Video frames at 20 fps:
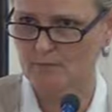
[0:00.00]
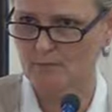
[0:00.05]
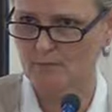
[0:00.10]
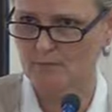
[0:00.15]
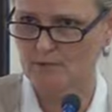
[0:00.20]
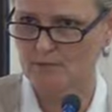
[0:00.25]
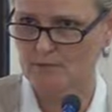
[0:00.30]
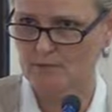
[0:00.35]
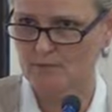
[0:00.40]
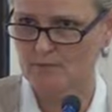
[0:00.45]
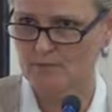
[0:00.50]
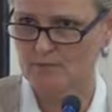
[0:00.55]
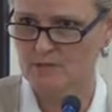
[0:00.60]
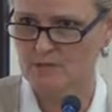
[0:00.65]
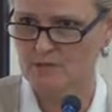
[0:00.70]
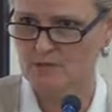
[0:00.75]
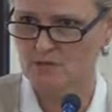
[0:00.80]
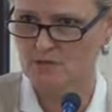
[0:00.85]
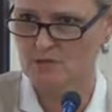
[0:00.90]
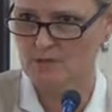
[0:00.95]
in a marginal
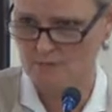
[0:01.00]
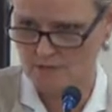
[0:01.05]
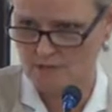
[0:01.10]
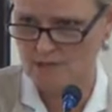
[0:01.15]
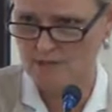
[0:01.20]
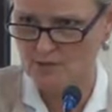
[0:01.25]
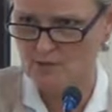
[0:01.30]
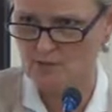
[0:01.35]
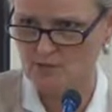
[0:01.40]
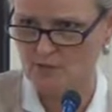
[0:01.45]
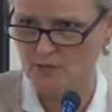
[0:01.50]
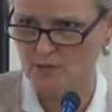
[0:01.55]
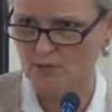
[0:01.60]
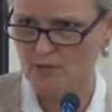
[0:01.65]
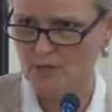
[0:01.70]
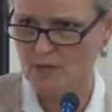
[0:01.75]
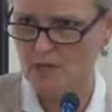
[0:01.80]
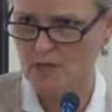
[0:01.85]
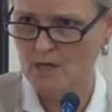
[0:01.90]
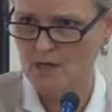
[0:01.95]
position. That was less true
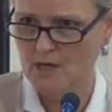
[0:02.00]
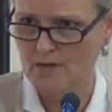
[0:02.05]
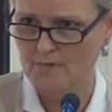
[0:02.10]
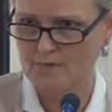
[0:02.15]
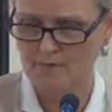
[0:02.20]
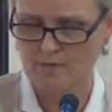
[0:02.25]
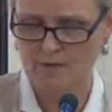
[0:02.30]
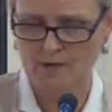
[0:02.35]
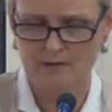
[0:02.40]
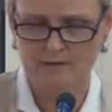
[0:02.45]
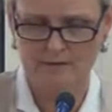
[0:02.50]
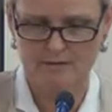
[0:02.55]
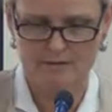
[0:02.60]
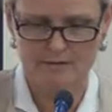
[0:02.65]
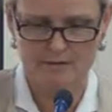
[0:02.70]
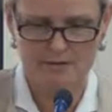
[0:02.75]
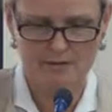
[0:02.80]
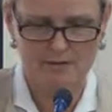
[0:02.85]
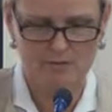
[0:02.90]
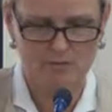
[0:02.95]
of the way that the
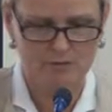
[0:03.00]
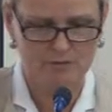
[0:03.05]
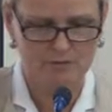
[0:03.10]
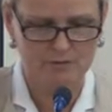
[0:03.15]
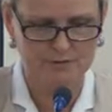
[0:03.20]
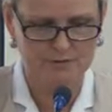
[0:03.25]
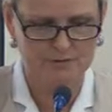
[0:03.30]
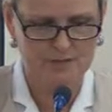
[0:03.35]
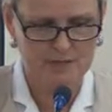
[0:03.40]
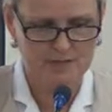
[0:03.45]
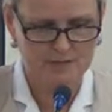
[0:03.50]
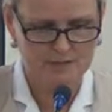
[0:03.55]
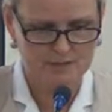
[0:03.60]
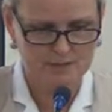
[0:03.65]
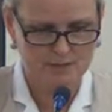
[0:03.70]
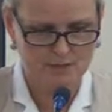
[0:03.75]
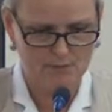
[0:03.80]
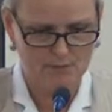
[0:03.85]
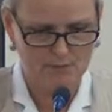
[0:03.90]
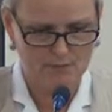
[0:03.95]
Second World
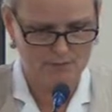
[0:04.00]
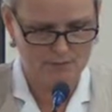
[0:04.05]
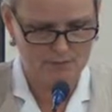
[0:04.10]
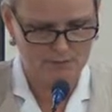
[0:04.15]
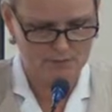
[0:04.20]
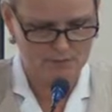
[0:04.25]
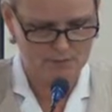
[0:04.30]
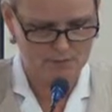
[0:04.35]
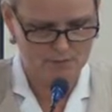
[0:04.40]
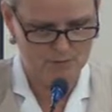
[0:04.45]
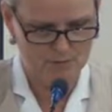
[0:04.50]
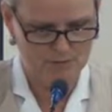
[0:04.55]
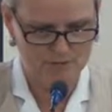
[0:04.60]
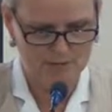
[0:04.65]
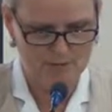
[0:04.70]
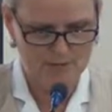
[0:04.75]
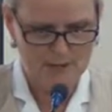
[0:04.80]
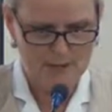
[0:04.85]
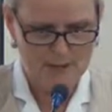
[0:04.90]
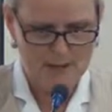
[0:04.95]
dealt with the Third
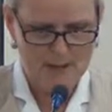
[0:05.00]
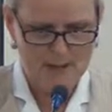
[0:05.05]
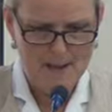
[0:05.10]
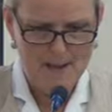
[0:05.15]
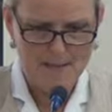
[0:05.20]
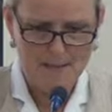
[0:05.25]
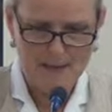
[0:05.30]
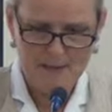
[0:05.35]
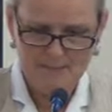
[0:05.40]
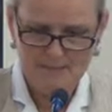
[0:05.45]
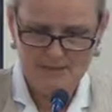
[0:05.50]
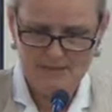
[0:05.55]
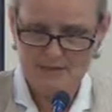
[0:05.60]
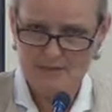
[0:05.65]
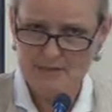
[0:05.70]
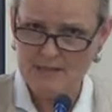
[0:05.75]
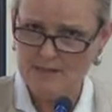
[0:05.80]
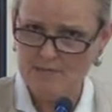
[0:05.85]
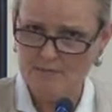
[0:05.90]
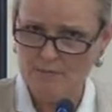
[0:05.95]
World. That being
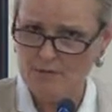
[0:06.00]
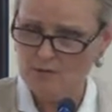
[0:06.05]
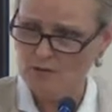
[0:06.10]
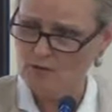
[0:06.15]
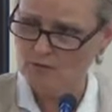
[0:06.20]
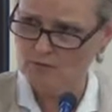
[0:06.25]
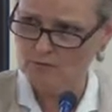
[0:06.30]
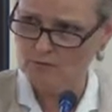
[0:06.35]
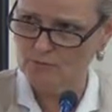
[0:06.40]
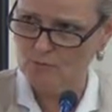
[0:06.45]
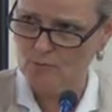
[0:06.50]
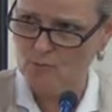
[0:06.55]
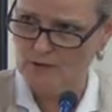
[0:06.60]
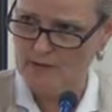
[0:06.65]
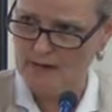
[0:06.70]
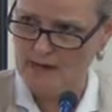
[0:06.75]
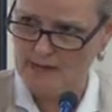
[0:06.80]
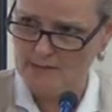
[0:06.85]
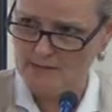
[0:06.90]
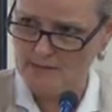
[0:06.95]
said, when the Cold
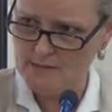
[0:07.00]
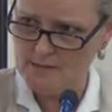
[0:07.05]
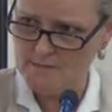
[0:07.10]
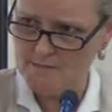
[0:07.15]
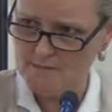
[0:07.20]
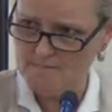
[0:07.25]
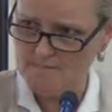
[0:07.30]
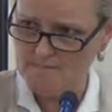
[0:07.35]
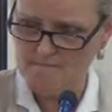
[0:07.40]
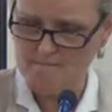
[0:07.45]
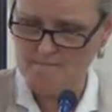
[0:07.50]
War ends,